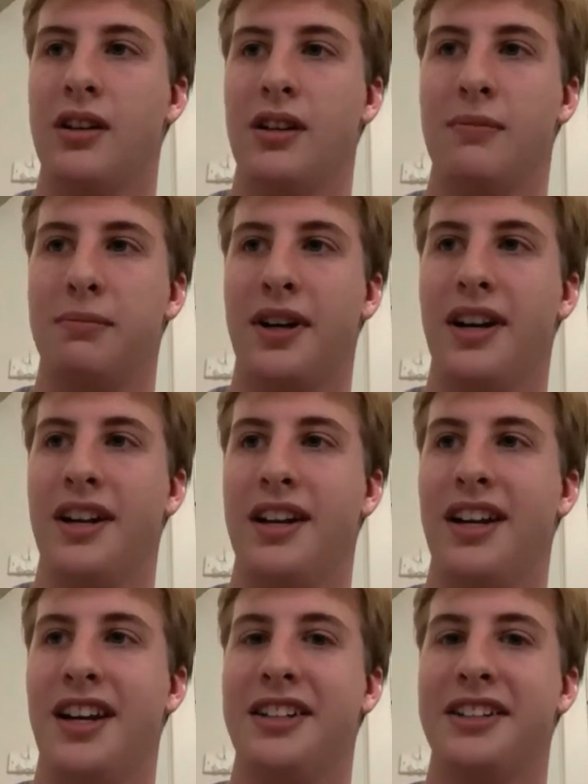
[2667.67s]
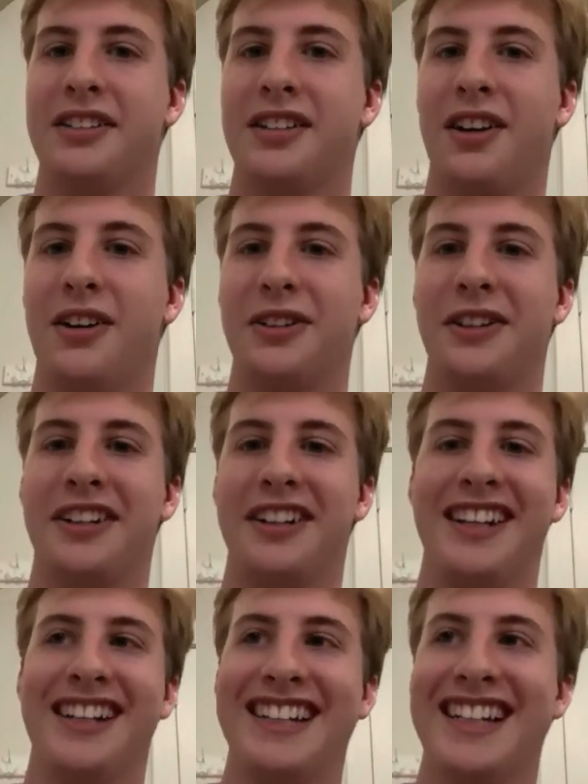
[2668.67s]
Bye, Aiden, Connor, and
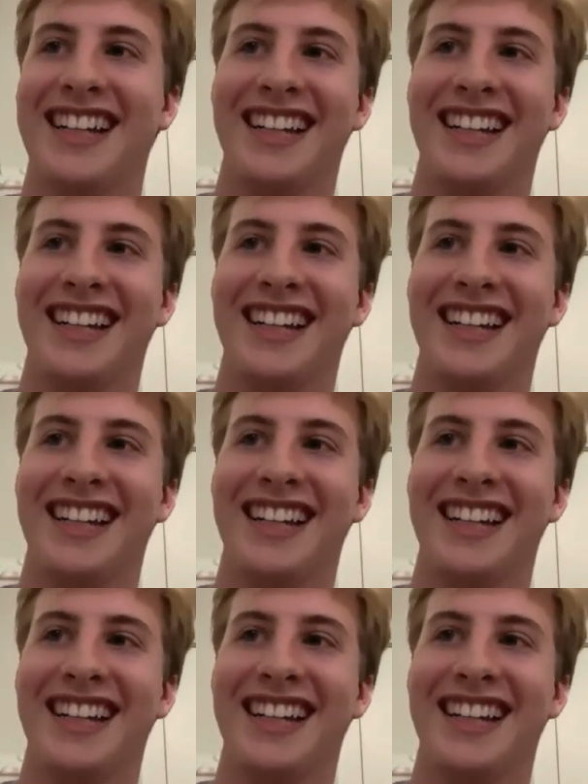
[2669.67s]
Ian.